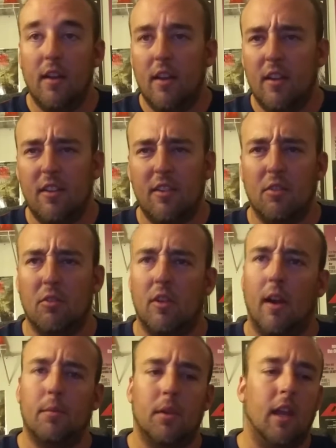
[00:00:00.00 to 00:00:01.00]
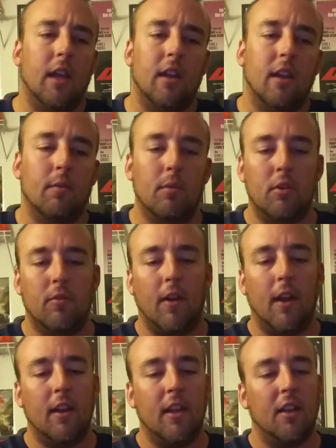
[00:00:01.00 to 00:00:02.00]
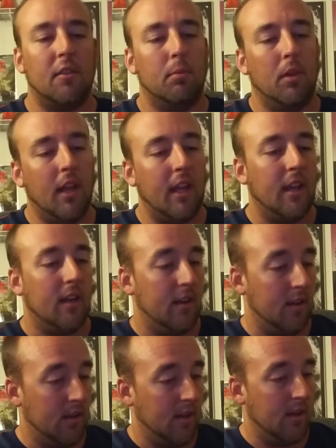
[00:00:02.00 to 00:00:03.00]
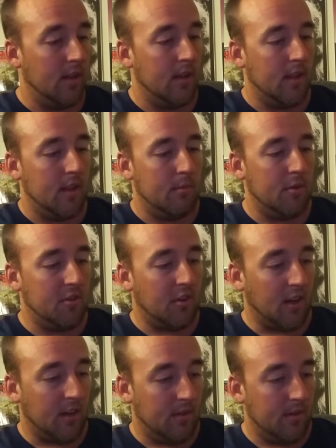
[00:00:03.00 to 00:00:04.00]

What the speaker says: It's just so complicated. And when you finally get to play it, let me show you.